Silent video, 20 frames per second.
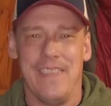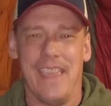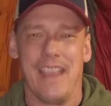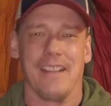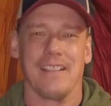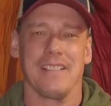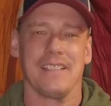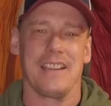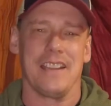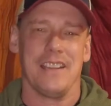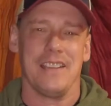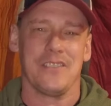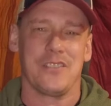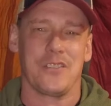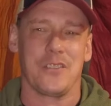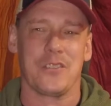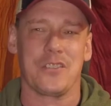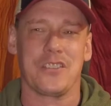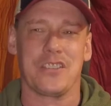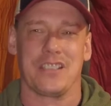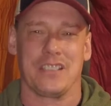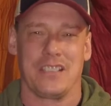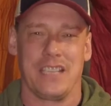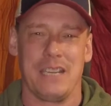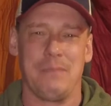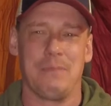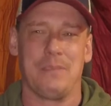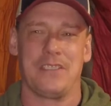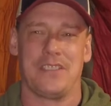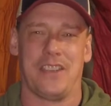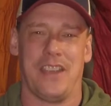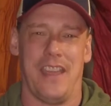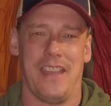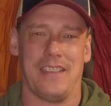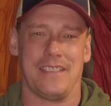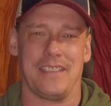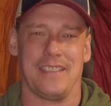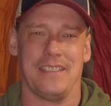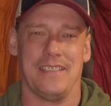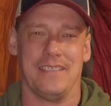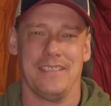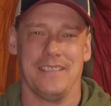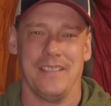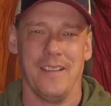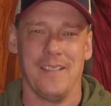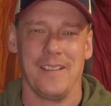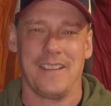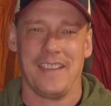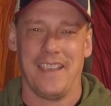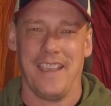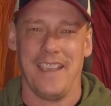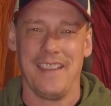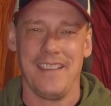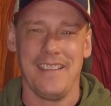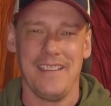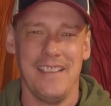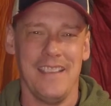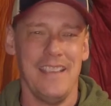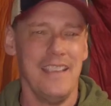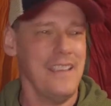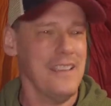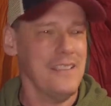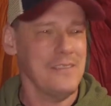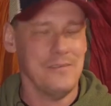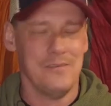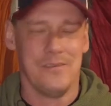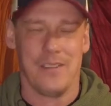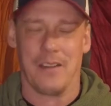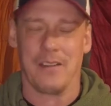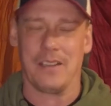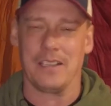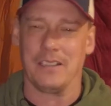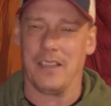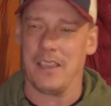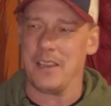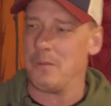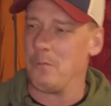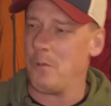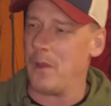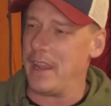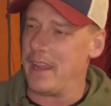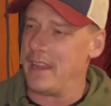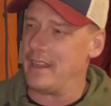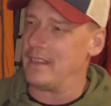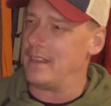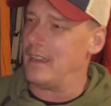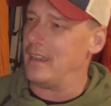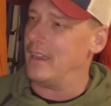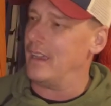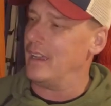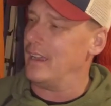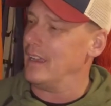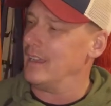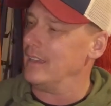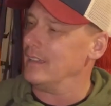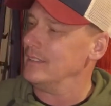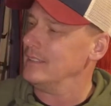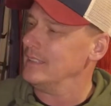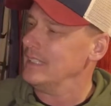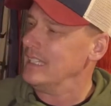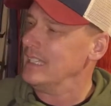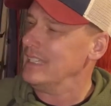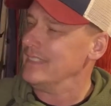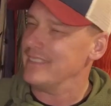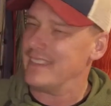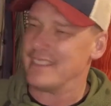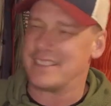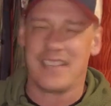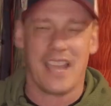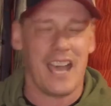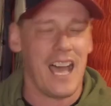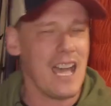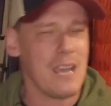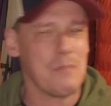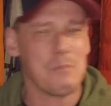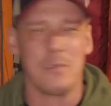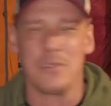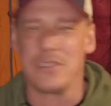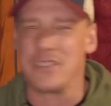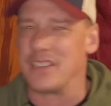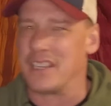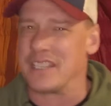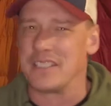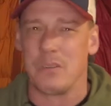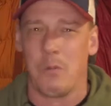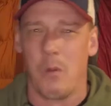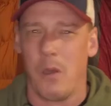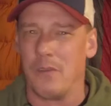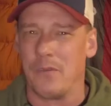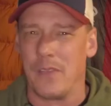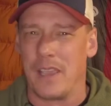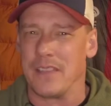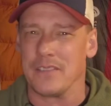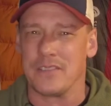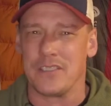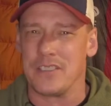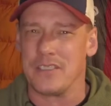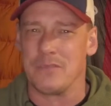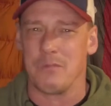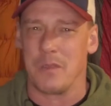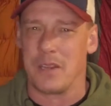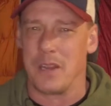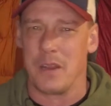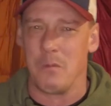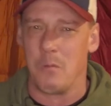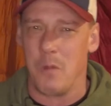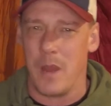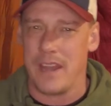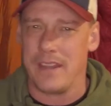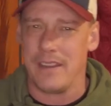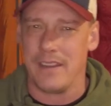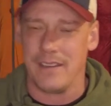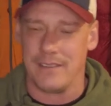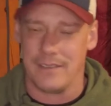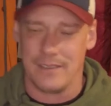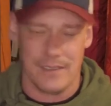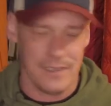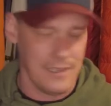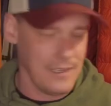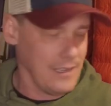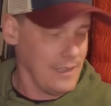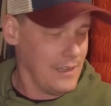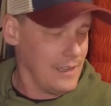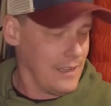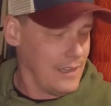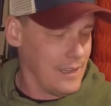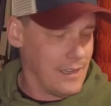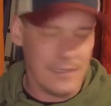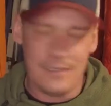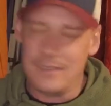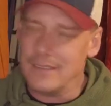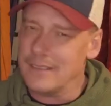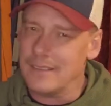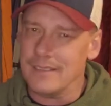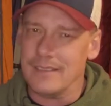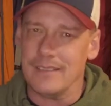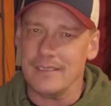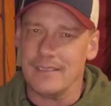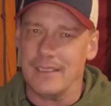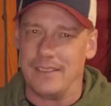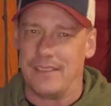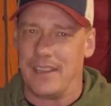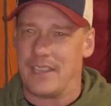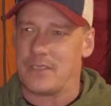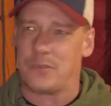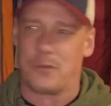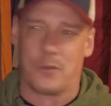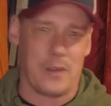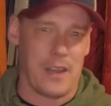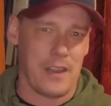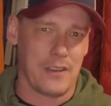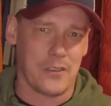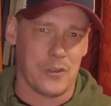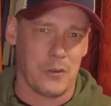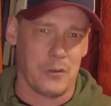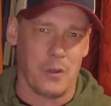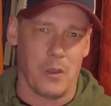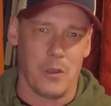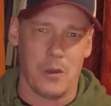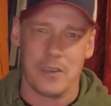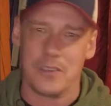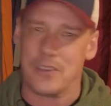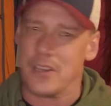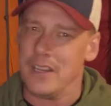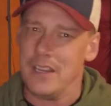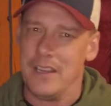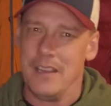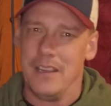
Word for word: There is your sleep set, okay? Very lightweight. Uh, the top was like 12 ounces when I weighed it, and that's for an extra large.